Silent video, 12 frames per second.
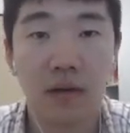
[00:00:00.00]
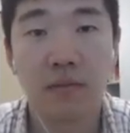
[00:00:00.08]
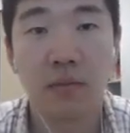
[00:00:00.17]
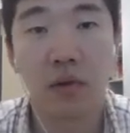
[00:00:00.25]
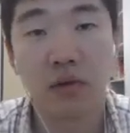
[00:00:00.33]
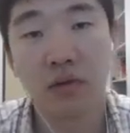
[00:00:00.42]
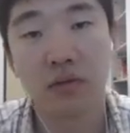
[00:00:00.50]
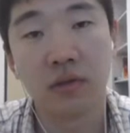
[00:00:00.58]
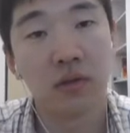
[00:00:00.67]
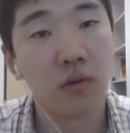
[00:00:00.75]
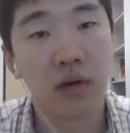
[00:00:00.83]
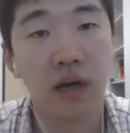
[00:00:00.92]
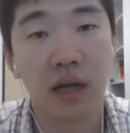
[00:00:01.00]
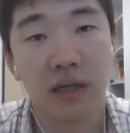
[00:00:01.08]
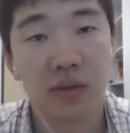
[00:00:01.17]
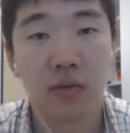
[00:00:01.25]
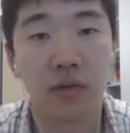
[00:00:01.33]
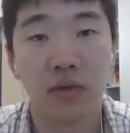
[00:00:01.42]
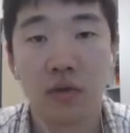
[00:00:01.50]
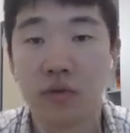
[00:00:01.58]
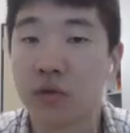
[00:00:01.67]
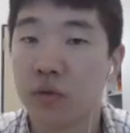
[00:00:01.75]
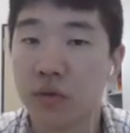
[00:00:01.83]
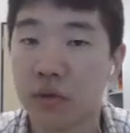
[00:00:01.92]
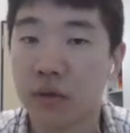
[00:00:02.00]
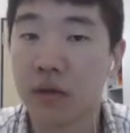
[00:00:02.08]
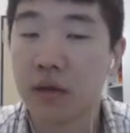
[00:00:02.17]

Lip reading: photons or electron, neutron.